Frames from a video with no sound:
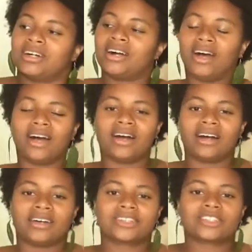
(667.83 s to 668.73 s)

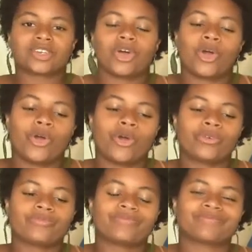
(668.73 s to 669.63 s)

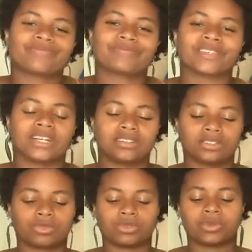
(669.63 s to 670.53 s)
So
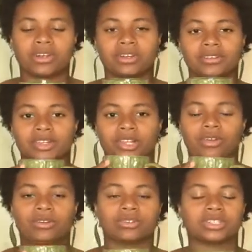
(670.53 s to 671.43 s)
this was my
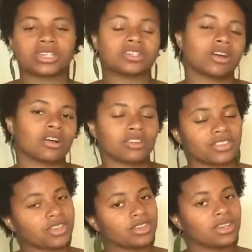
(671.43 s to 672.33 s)
little tea talk on
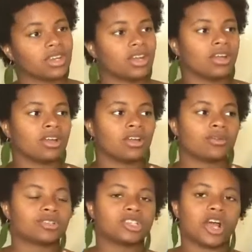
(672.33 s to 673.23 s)
the
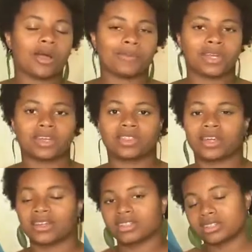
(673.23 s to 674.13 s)
topic
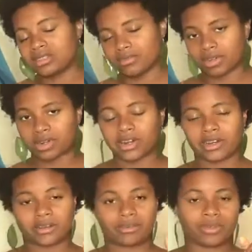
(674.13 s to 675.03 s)
that is a
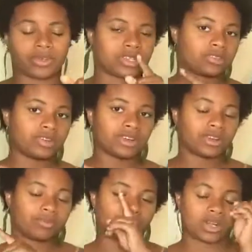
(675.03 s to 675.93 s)

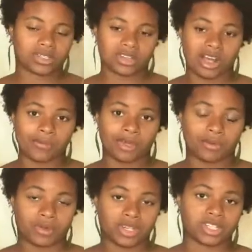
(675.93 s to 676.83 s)
very broad
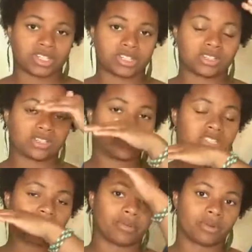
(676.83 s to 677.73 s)
topic, but I just
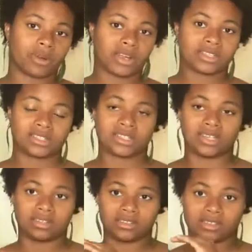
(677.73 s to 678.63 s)
summarized
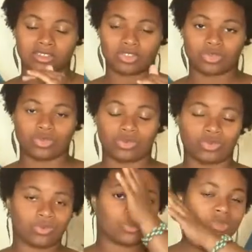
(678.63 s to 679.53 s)
it
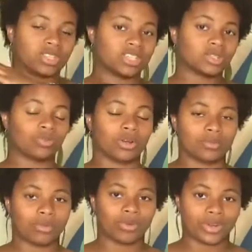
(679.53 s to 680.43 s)
to this
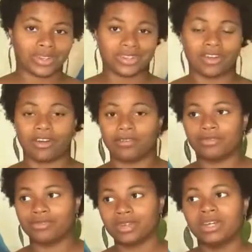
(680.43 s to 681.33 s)
one point
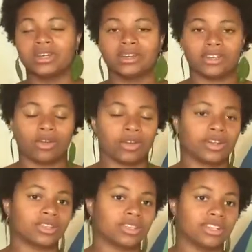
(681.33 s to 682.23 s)
of
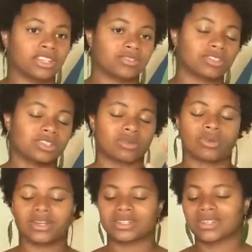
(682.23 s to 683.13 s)
yoga in the East versus the
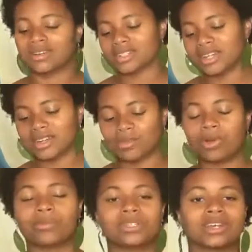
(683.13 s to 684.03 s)
West. I'll say it
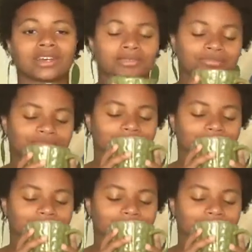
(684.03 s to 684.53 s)
one more time.